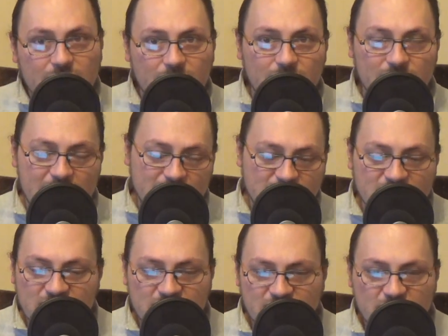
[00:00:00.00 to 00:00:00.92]

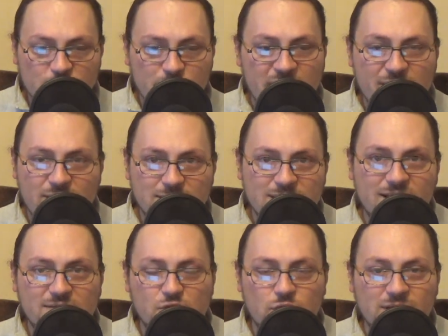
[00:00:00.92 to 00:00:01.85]
tend to behave
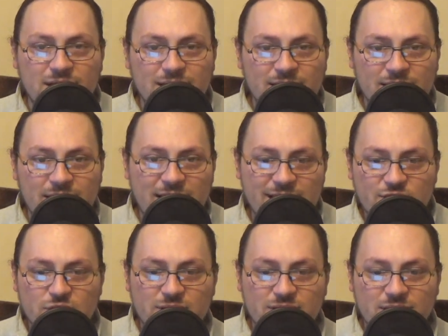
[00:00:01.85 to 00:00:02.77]
themselves on
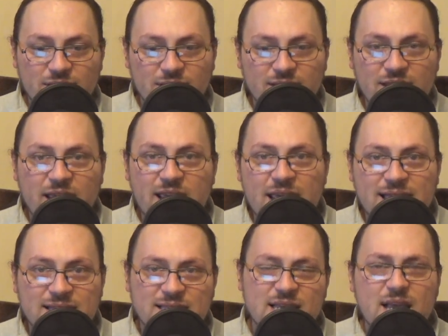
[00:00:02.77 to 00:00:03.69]
election day
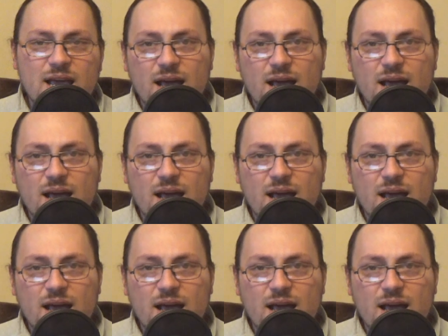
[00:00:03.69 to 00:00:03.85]
as,